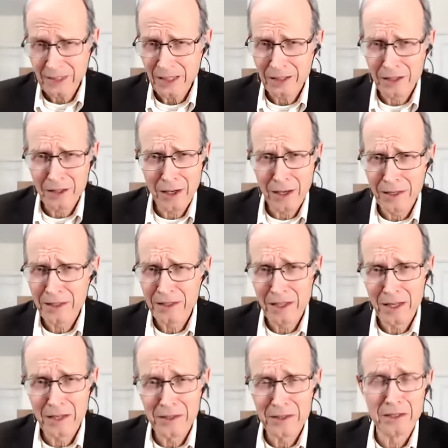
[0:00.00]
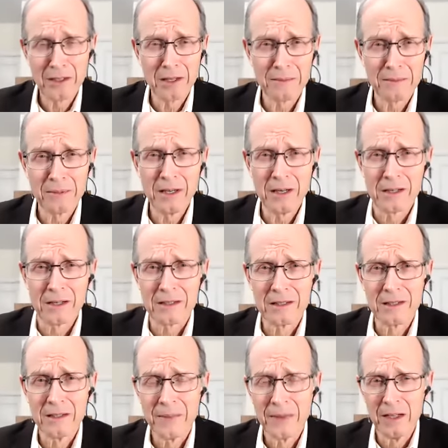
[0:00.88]
God has answered our prayers.
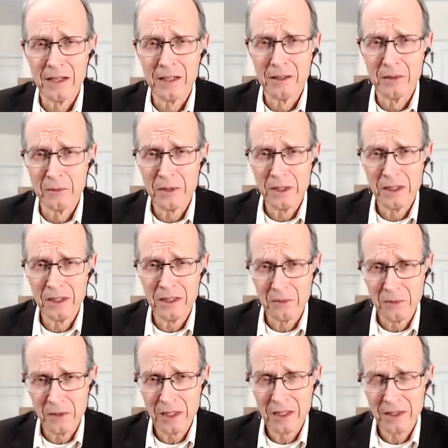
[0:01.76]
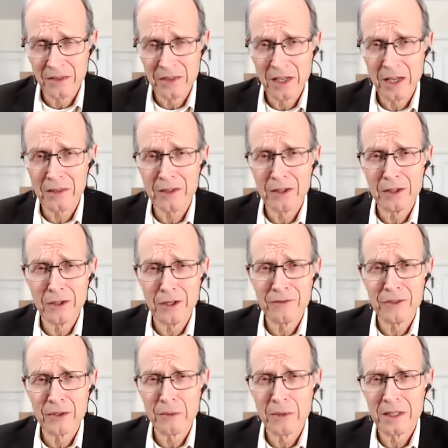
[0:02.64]
And we, we can thank the
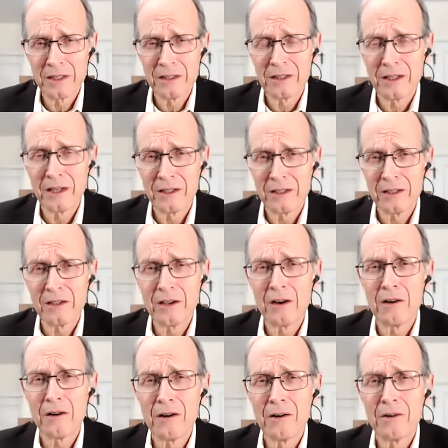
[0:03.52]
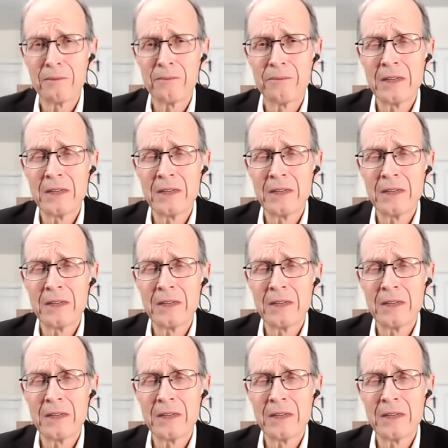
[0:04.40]
Lord for what he's done and go home.